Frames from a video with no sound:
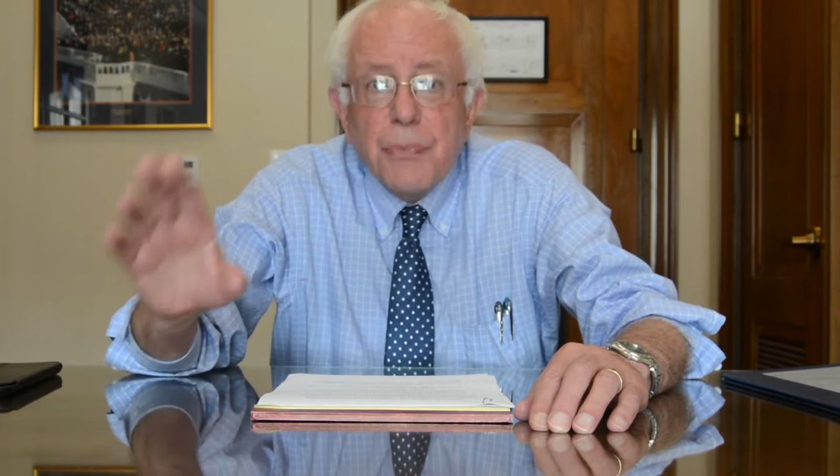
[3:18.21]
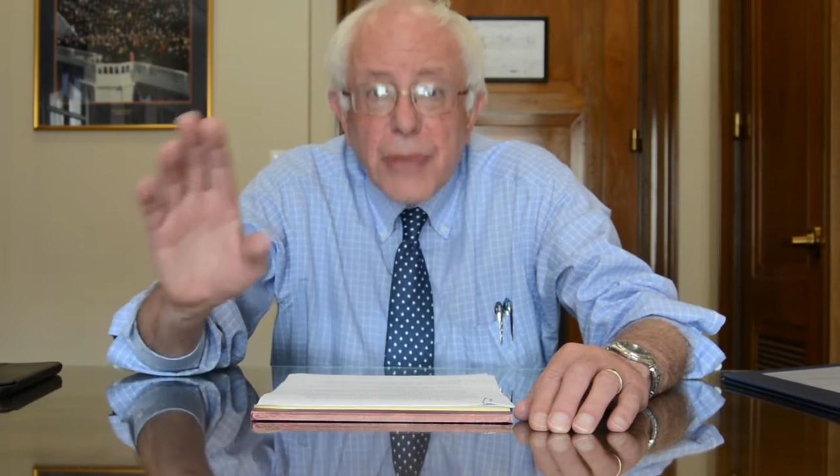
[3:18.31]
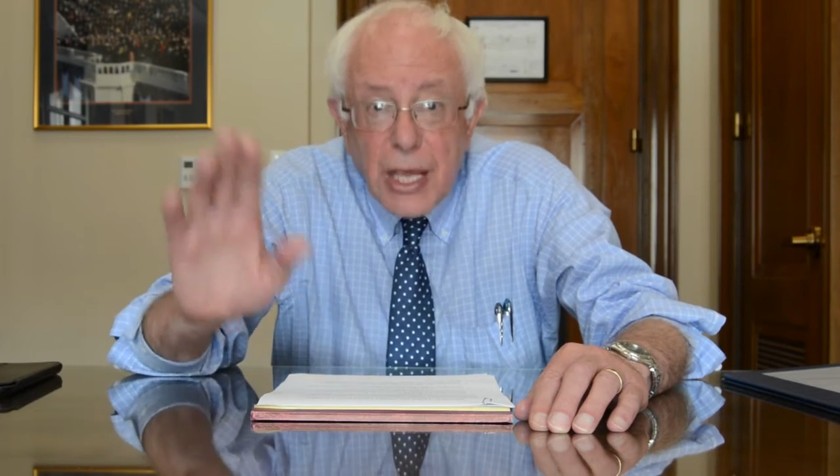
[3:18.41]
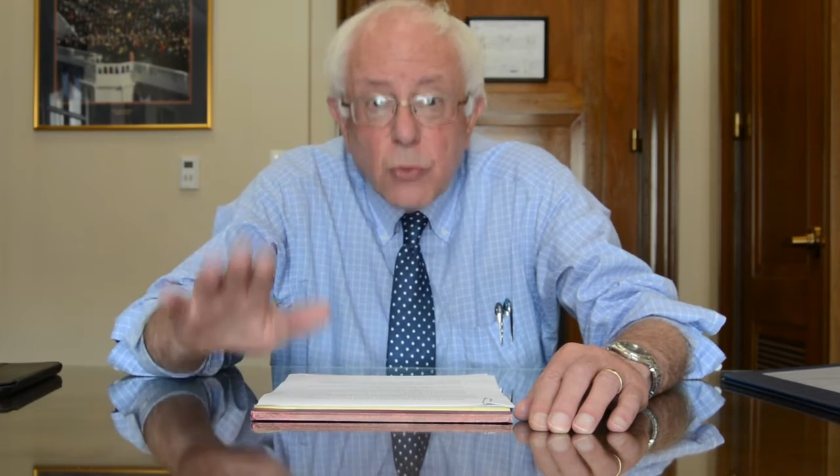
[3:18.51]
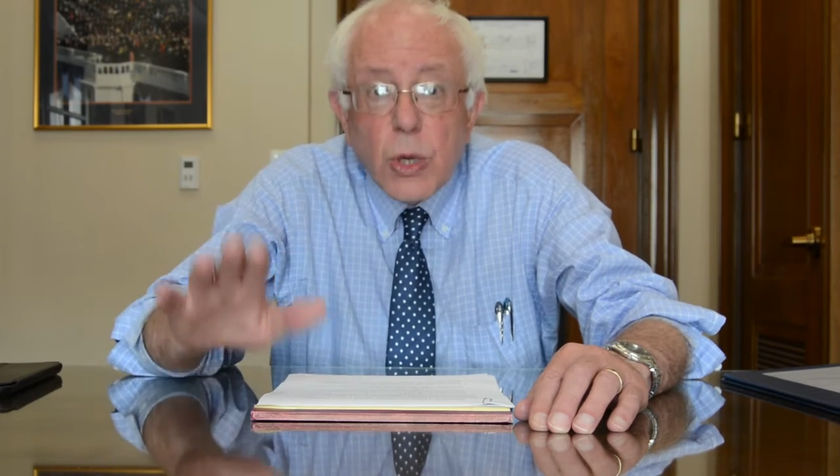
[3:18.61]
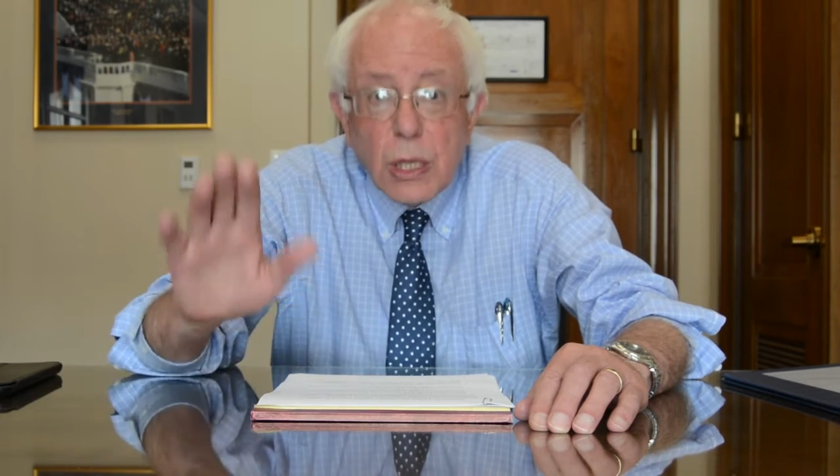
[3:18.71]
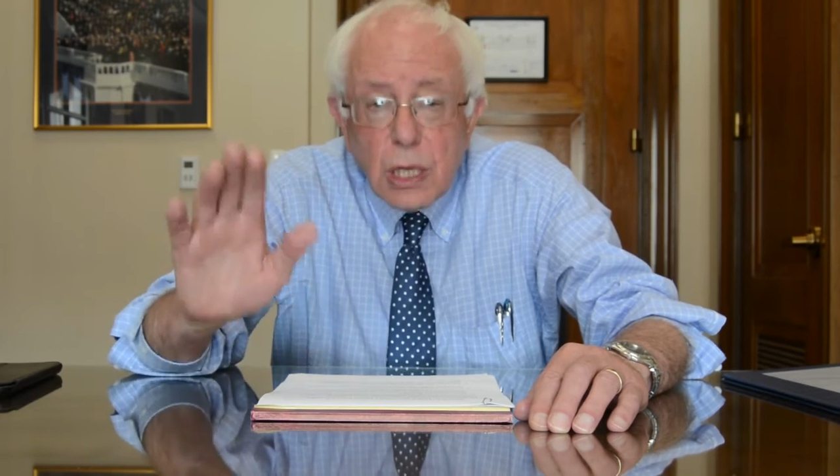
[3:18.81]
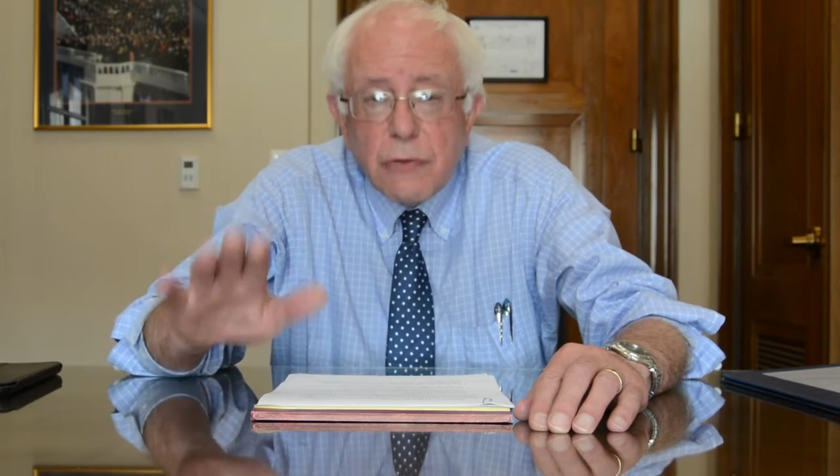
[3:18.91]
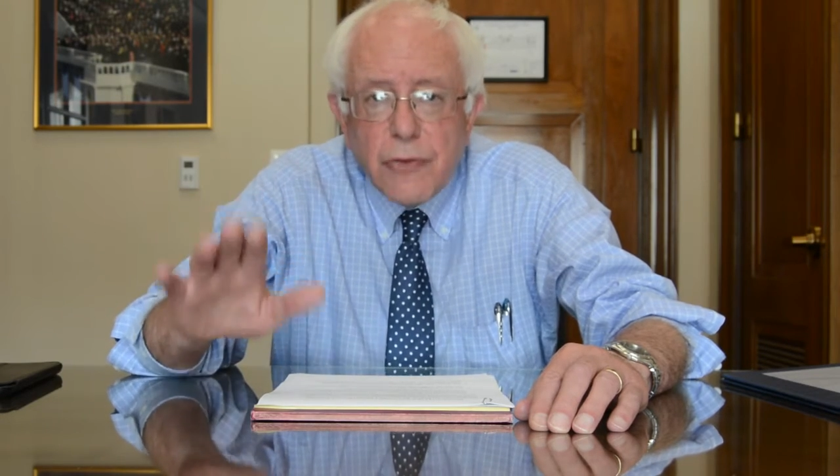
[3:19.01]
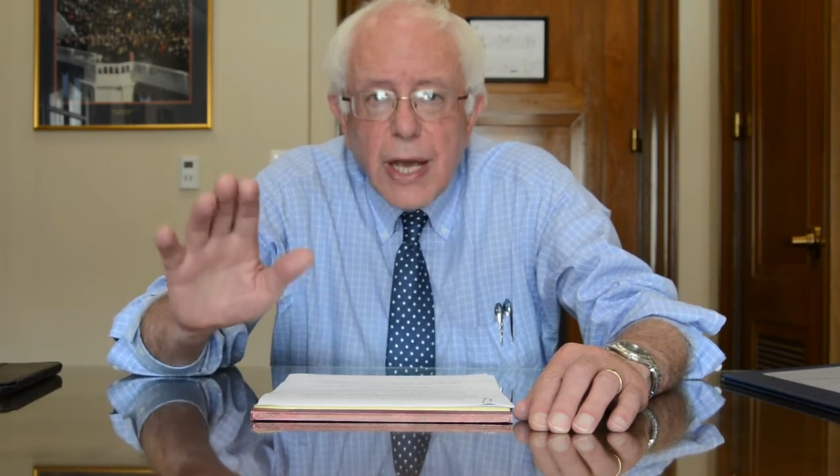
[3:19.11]
they will
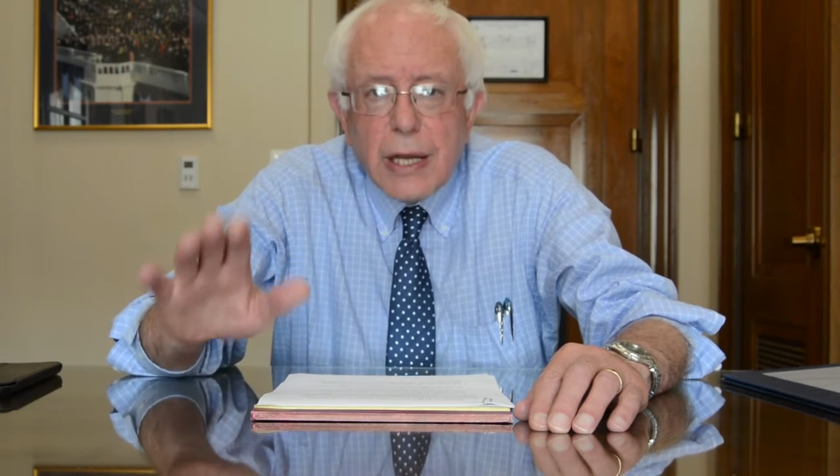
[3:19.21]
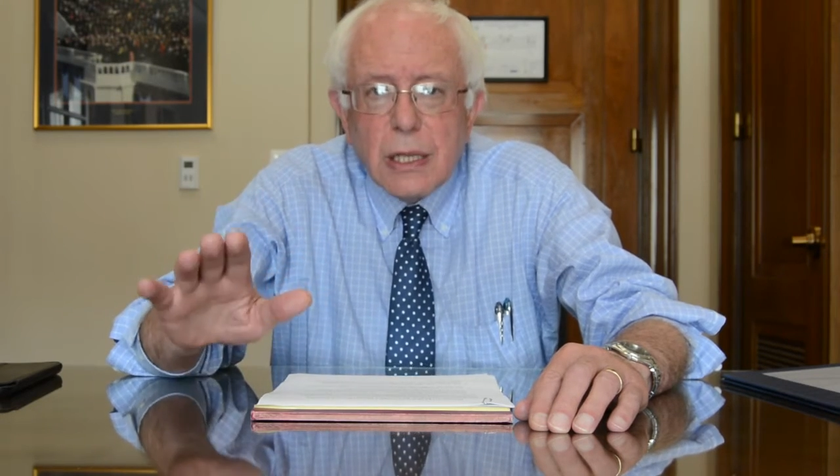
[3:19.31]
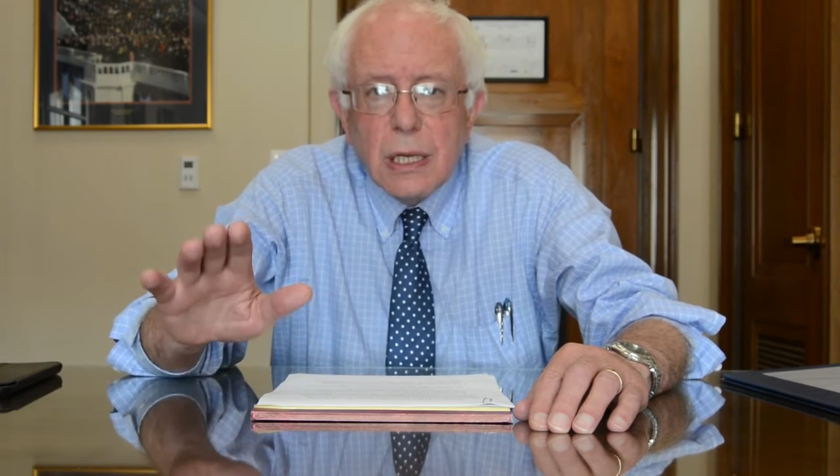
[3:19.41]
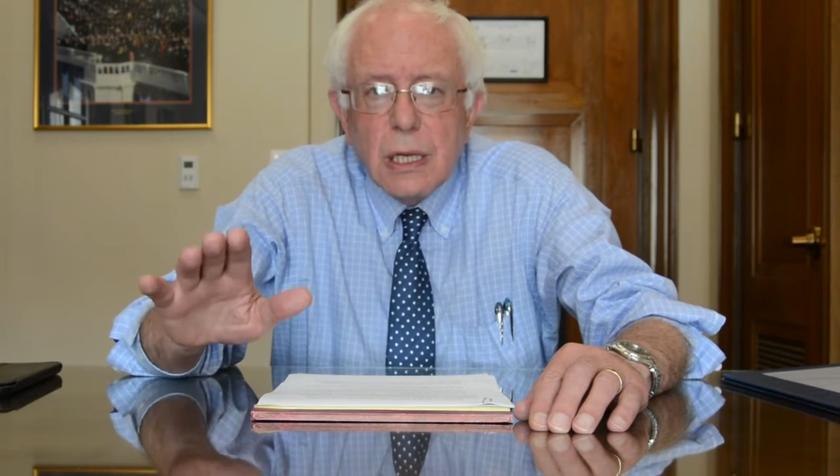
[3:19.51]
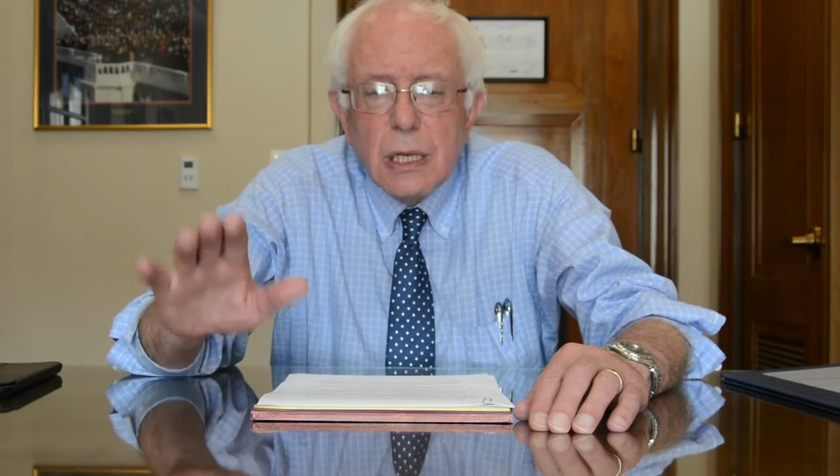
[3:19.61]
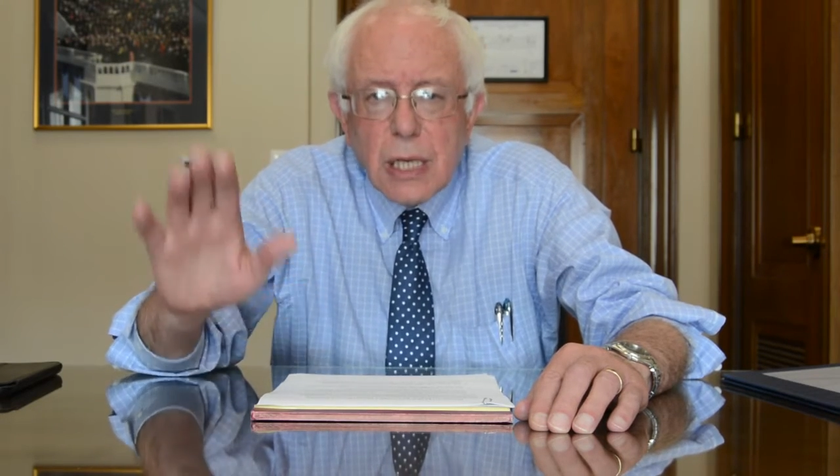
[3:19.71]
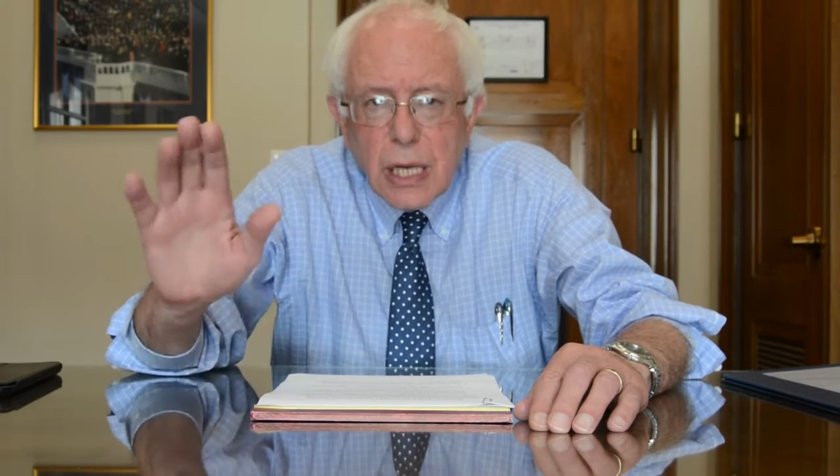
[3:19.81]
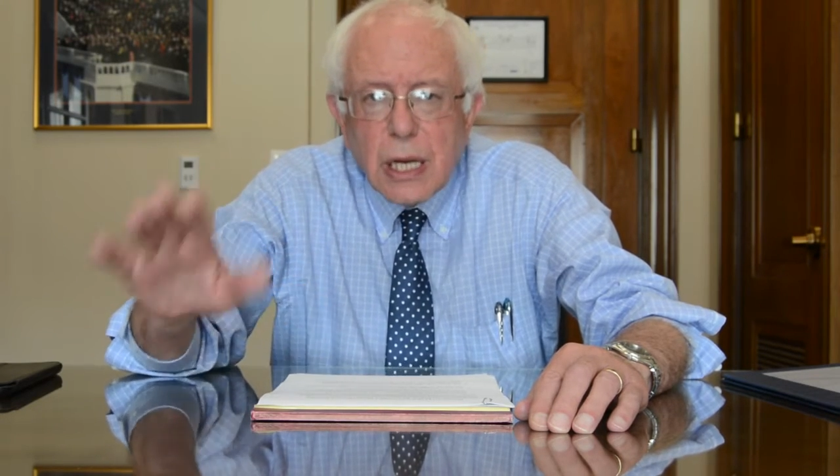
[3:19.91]
in fact get